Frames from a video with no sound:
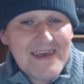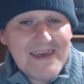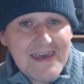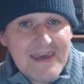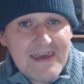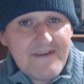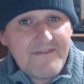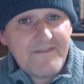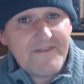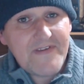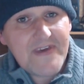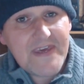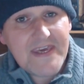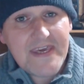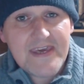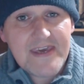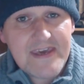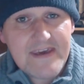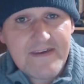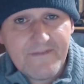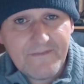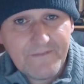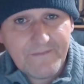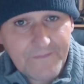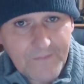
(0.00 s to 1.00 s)

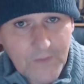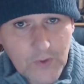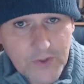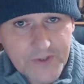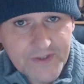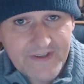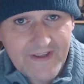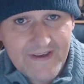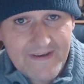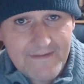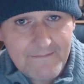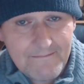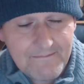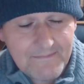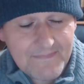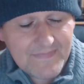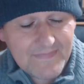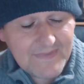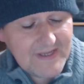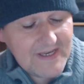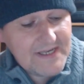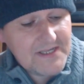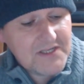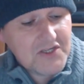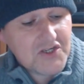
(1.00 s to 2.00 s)
AVE40
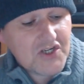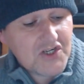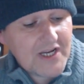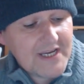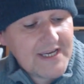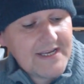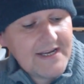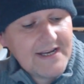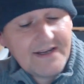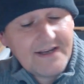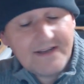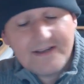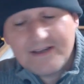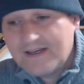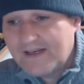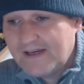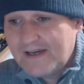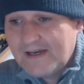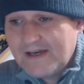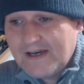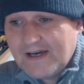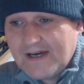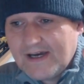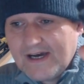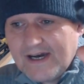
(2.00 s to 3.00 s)
in China,
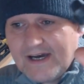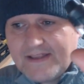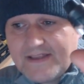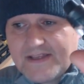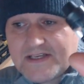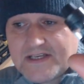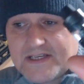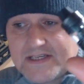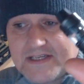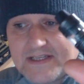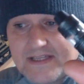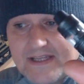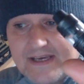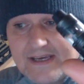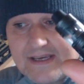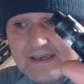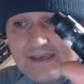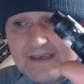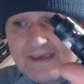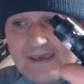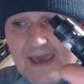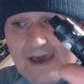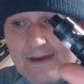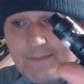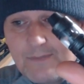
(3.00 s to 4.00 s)
and this is the
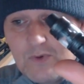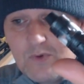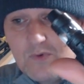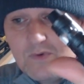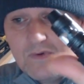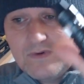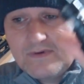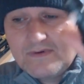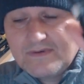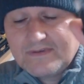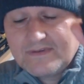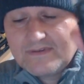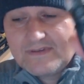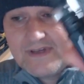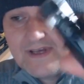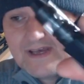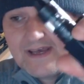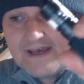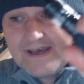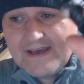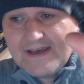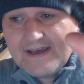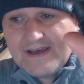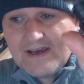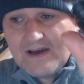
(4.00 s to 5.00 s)
Capo
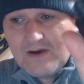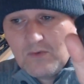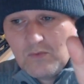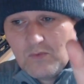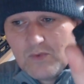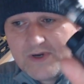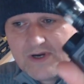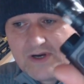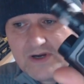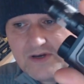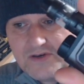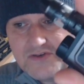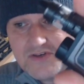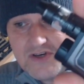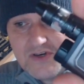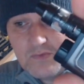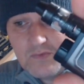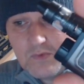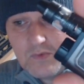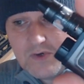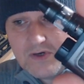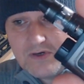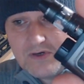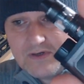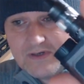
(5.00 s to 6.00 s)
100
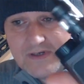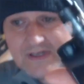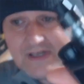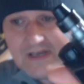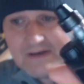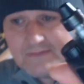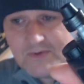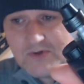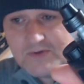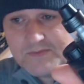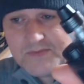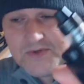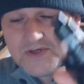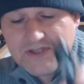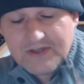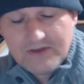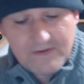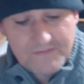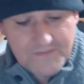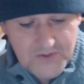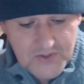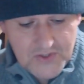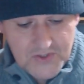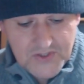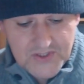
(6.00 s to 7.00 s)
watt, and I'm almost out
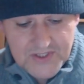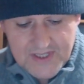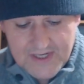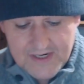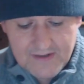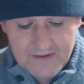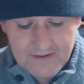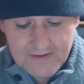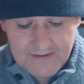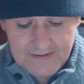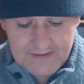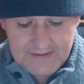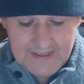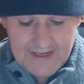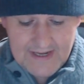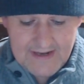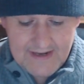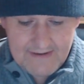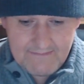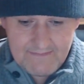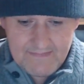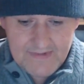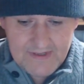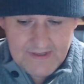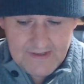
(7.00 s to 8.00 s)
of juice there.
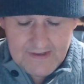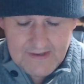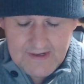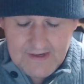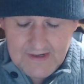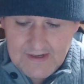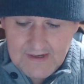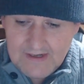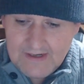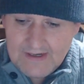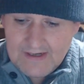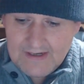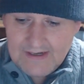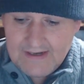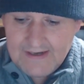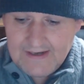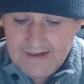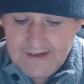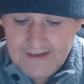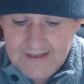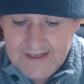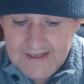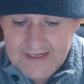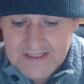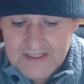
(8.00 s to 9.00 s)
Damn.
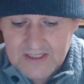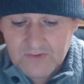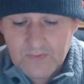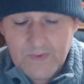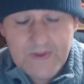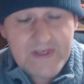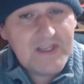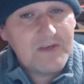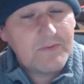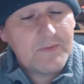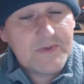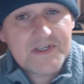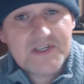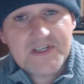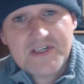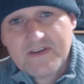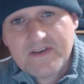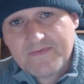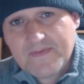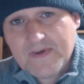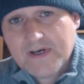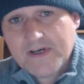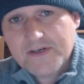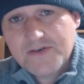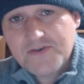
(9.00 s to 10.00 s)
It's a
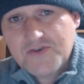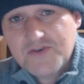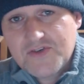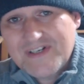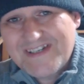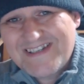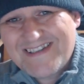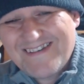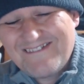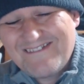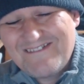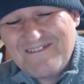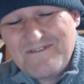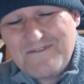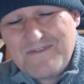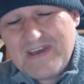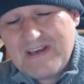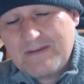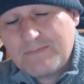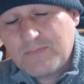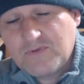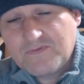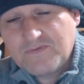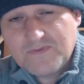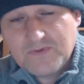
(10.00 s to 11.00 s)
21700
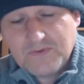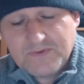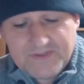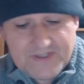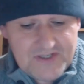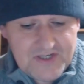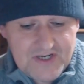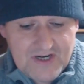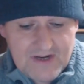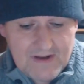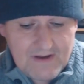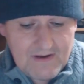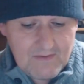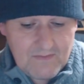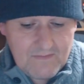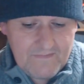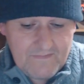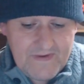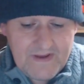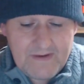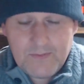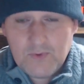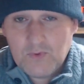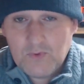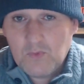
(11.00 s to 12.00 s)
variable
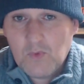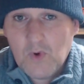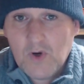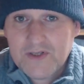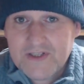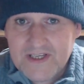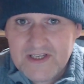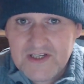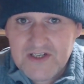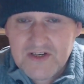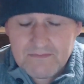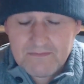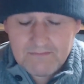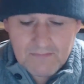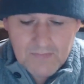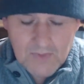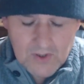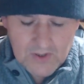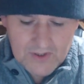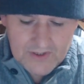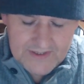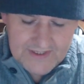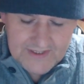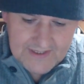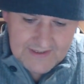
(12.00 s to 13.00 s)
wattage
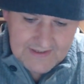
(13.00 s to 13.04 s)
mod,